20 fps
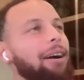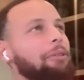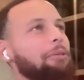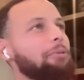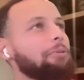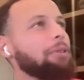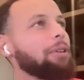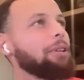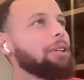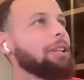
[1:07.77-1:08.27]

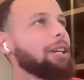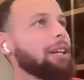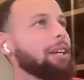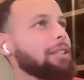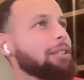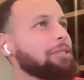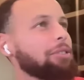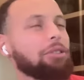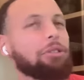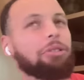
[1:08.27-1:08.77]
I feel
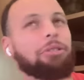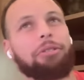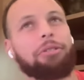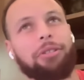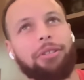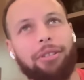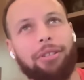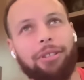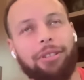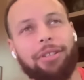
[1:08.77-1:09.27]
like
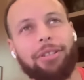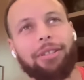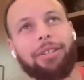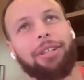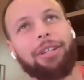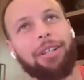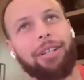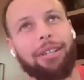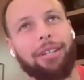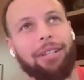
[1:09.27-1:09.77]
so.
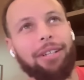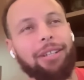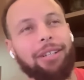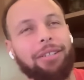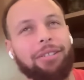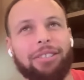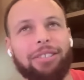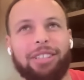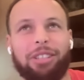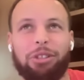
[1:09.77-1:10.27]

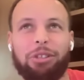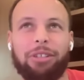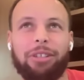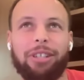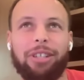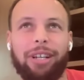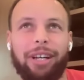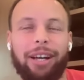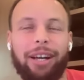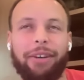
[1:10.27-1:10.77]

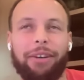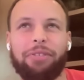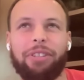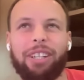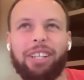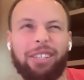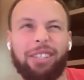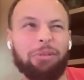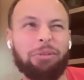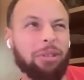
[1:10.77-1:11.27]

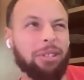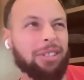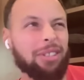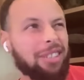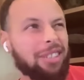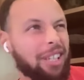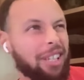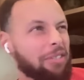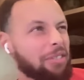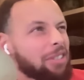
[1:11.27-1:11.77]
I've done it
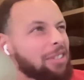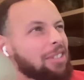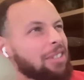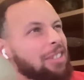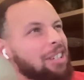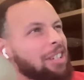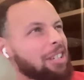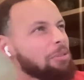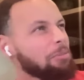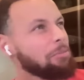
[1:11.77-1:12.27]
what, 7
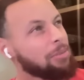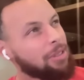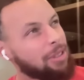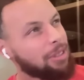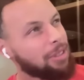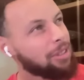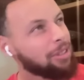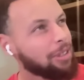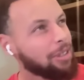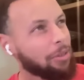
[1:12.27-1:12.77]
times.
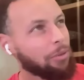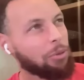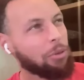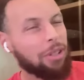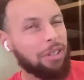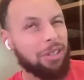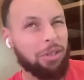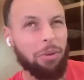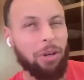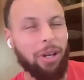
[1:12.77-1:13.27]
I
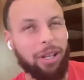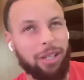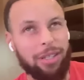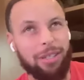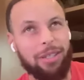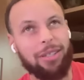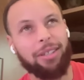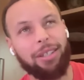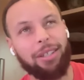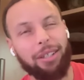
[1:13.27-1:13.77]
won
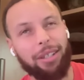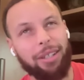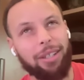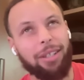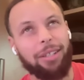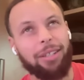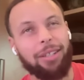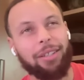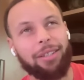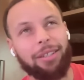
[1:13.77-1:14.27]
twice.
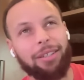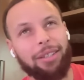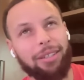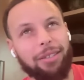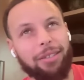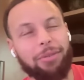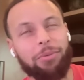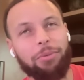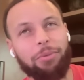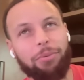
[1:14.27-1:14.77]

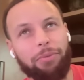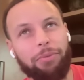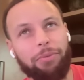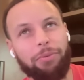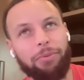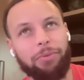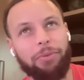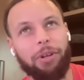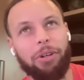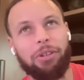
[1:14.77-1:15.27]
The
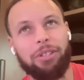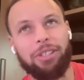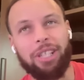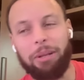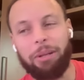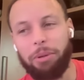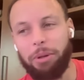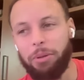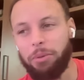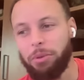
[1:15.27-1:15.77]

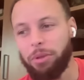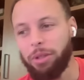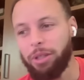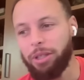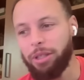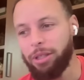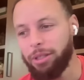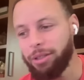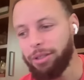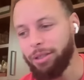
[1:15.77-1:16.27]
first time I
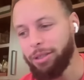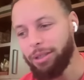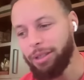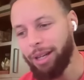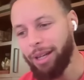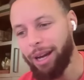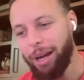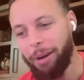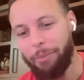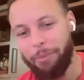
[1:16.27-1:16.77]

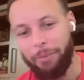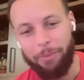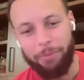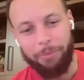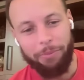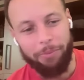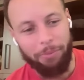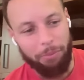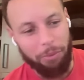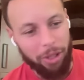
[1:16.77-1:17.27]
won,
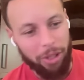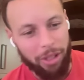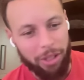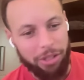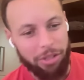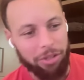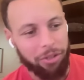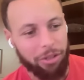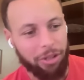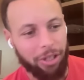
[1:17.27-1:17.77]
I'm
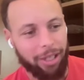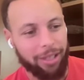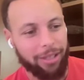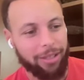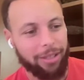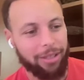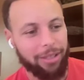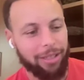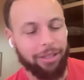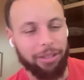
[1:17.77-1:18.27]
pretty sure
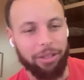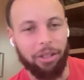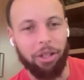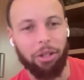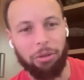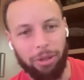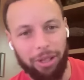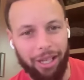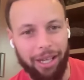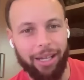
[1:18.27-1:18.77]
I
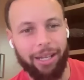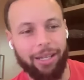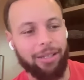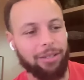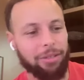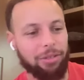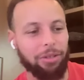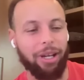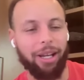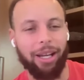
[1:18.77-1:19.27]
didn't go
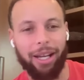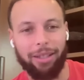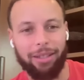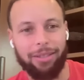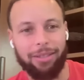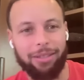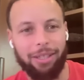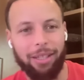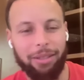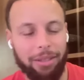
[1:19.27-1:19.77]
last, so I
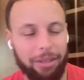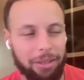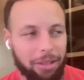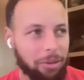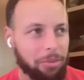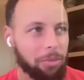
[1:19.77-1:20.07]
got to set the